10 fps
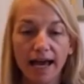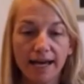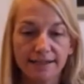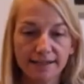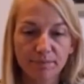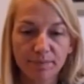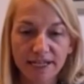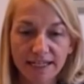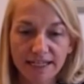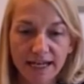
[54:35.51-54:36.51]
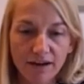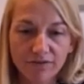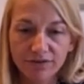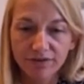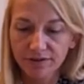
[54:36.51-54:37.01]
as a
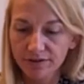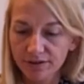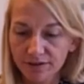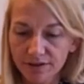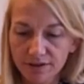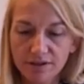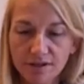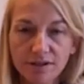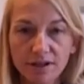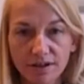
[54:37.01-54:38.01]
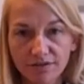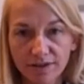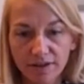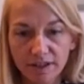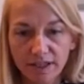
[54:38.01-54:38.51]
PDF to
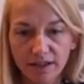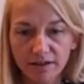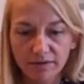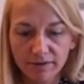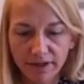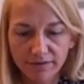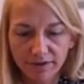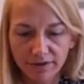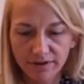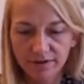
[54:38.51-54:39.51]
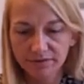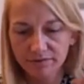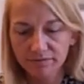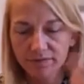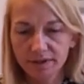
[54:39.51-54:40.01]
fill it in or whatever
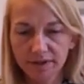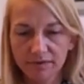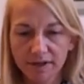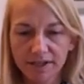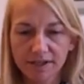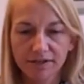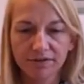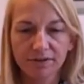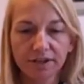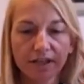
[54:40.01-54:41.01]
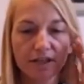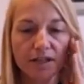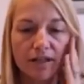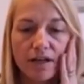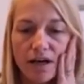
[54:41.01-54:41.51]
you want to do.
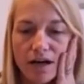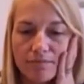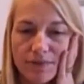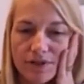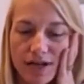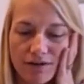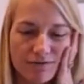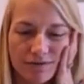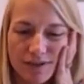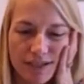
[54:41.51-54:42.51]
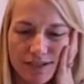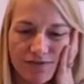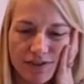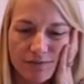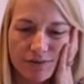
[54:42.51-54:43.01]
Um, I don't think
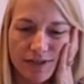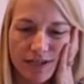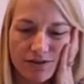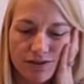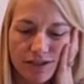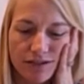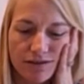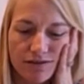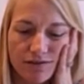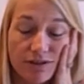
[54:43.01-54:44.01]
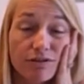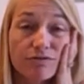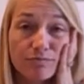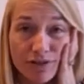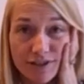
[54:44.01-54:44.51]
it's fillable actually, so you
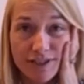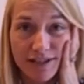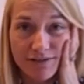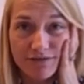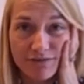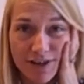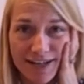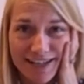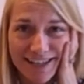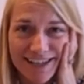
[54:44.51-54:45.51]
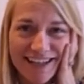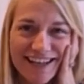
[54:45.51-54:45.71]
could print it out and write it.